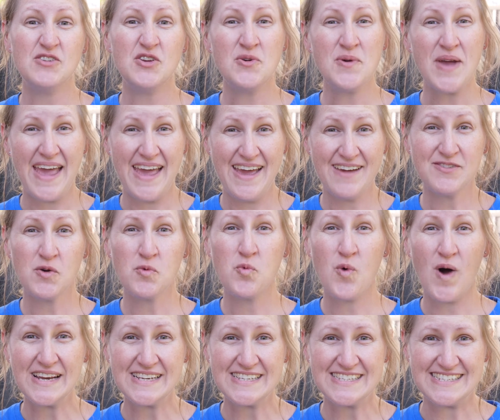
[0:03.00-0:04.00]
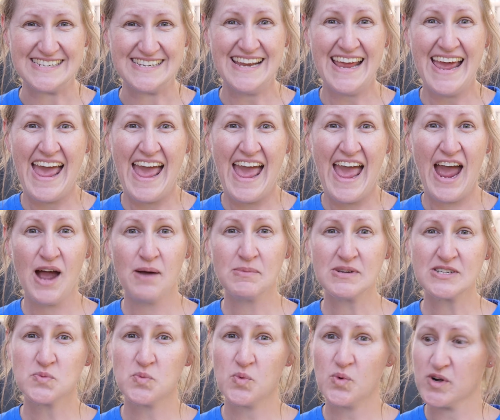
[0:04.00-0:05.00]
you ever wondered how
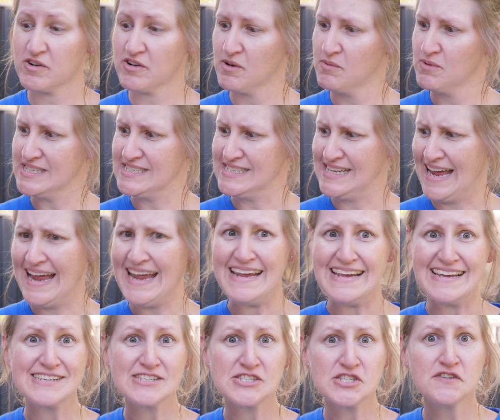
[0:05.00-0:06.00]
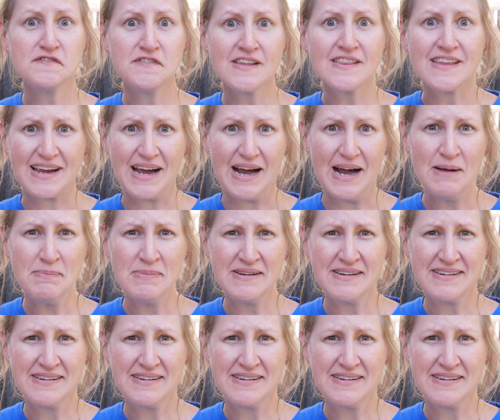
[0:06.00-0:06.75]
much water it would take to fill a cup?